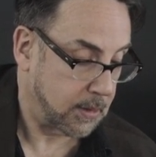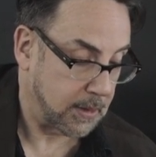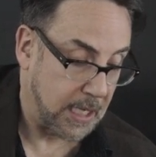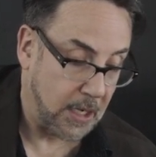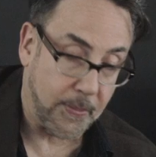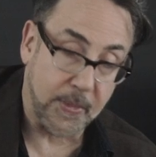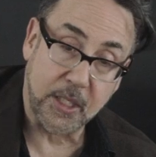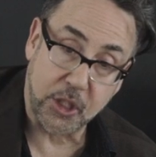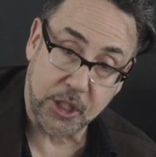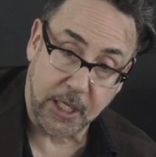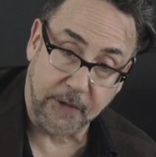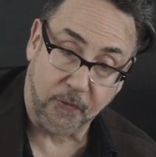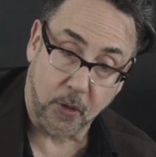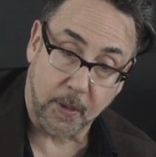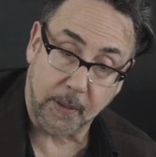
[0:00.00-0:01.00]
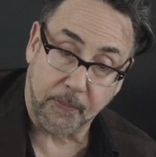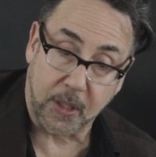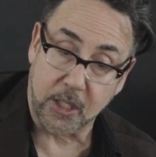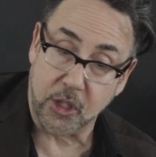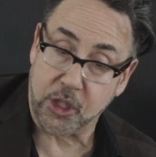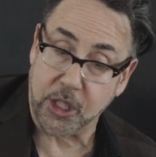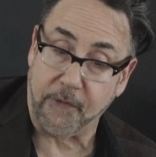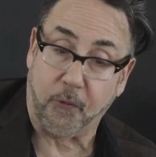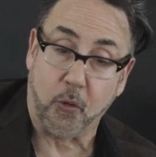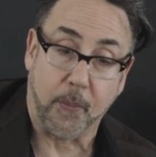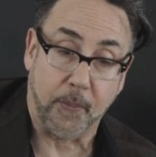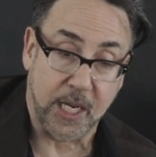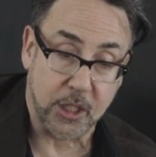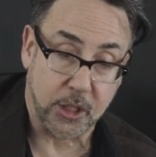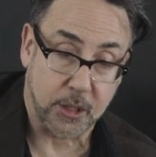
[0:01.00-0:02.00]
Now I'm in G form. I play a G
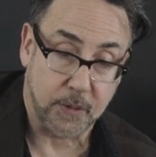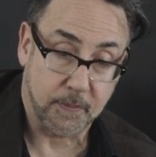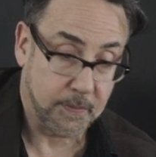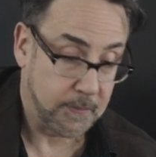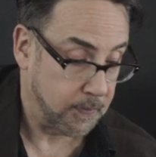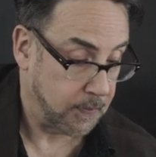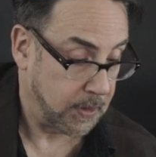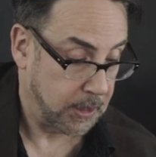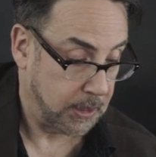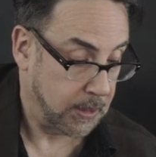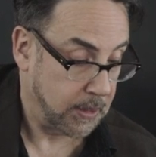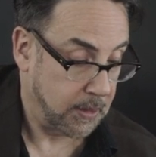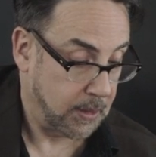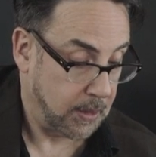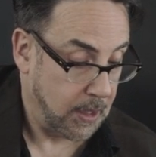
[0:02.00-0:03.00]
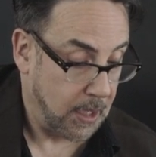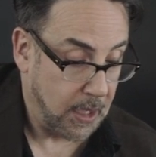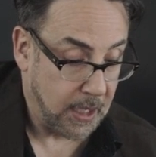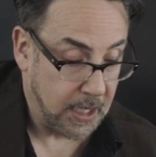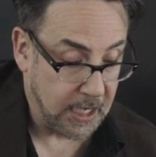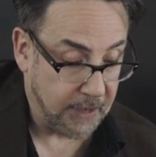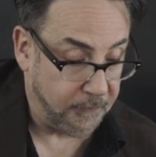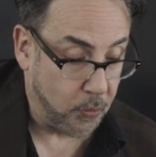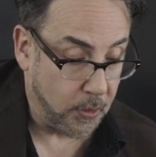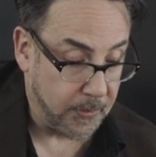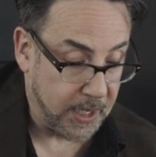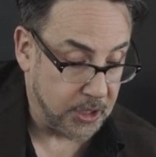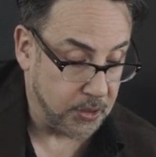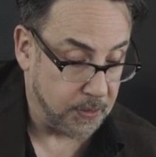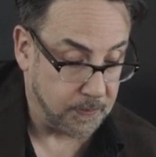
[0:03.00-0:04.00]
form major, E form major.